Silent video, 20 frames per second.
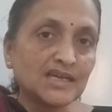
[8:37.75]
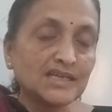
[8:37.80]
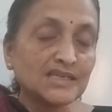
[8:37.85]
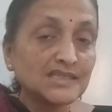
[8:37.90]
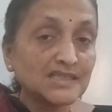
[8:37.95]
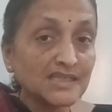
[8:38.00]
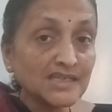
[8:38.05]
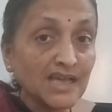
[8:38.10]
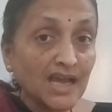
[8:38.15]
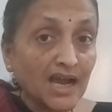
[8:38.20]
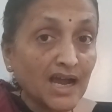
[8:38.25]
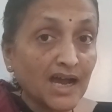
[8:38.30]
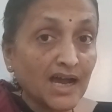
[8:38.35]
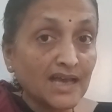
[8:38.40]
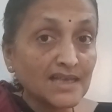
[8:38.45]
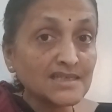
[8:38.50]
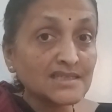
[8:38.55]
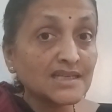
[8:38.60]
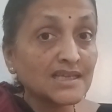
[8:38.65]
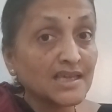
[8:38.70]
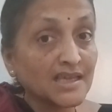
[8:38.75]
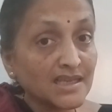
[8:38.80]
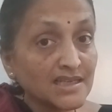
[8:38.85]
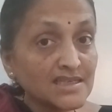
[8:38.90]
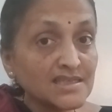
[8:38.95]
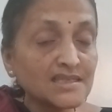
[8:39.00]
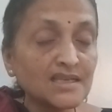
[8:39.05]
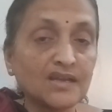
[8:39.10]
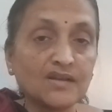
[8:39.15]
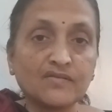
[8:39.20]
She asked
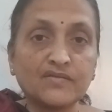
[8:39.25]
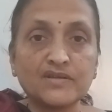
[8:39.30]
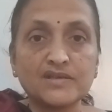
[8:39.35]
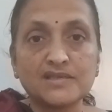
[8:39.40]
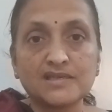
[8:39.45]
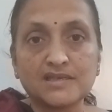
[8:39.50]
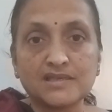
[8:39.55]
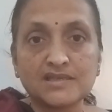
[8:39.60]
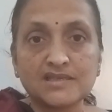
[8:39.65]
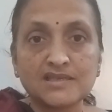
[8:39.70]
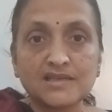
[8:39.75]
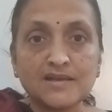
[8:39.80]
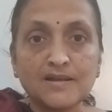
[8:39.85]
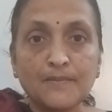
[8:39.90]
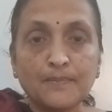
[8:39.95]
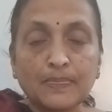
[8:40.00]
his services,